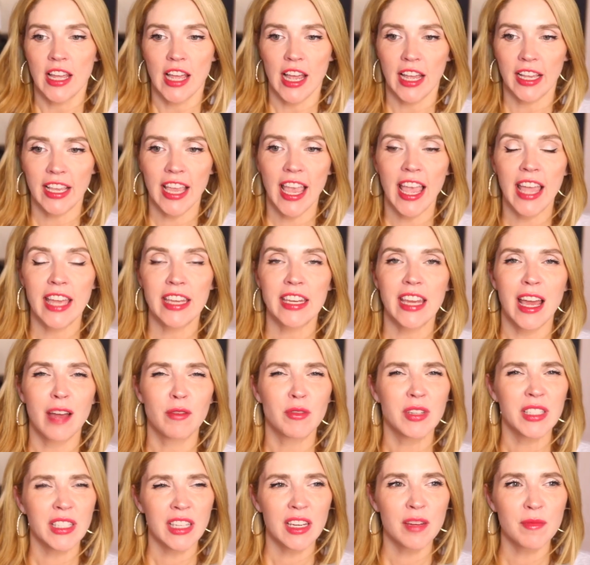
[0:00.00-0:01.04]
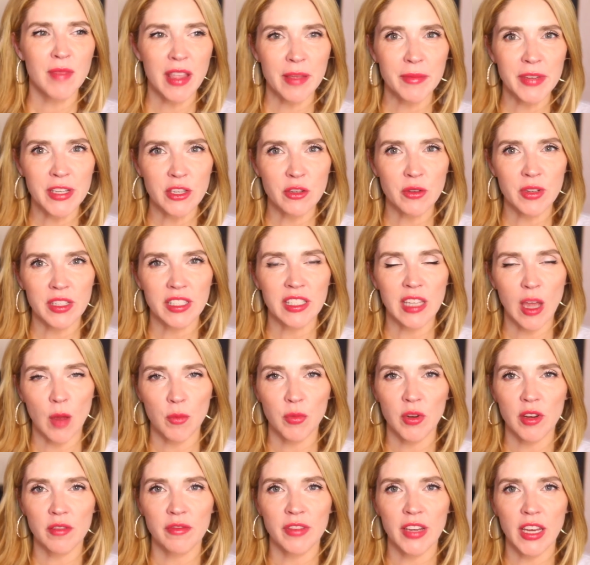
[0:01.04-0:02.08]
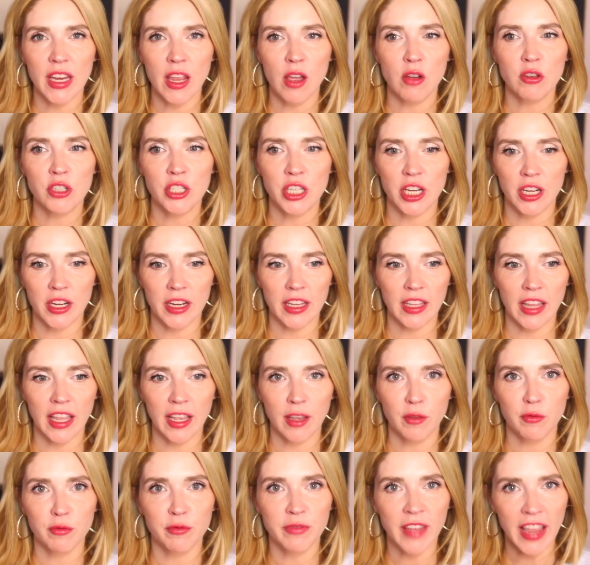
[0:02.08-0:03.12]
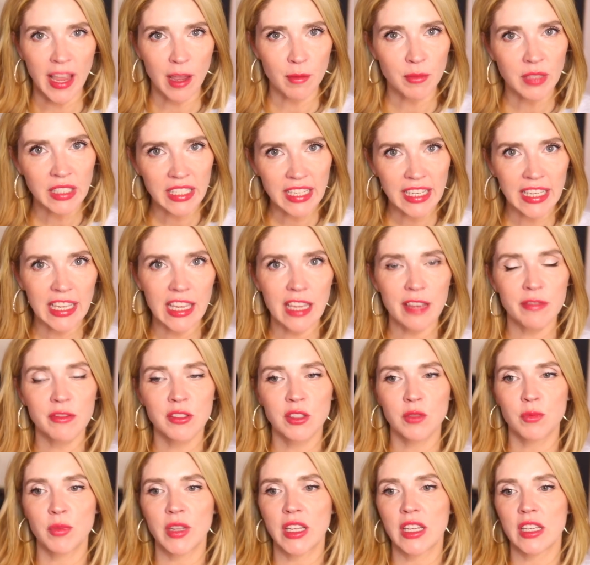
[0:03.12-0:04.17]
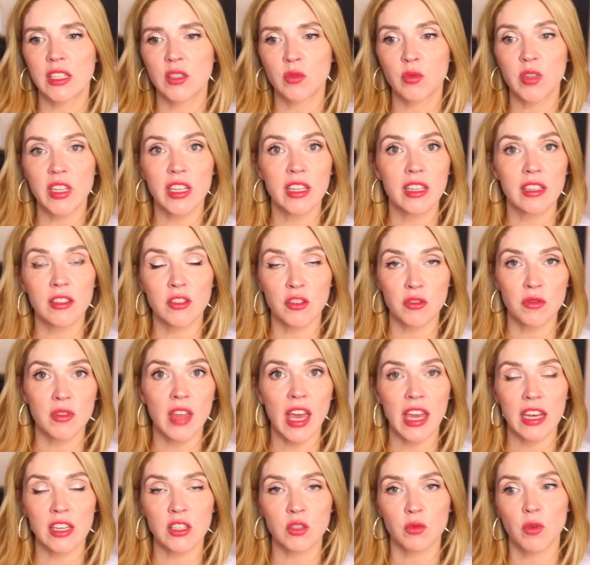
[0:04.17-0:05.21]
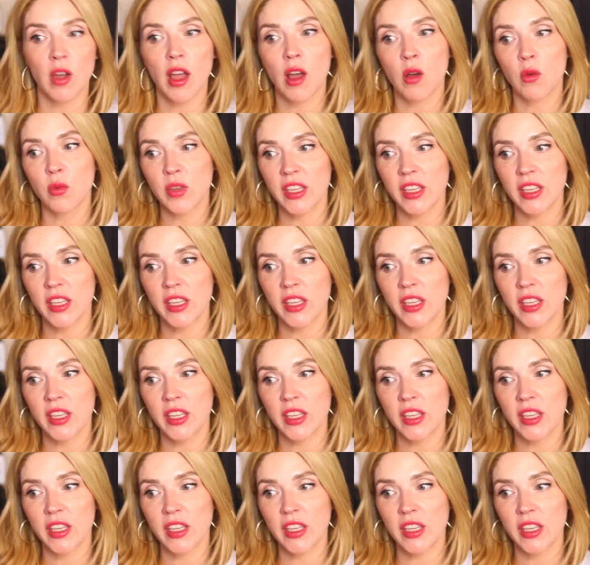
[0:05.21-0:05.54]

Again, I was going to maybe do a separate video sharing like family gifts because we do that as well.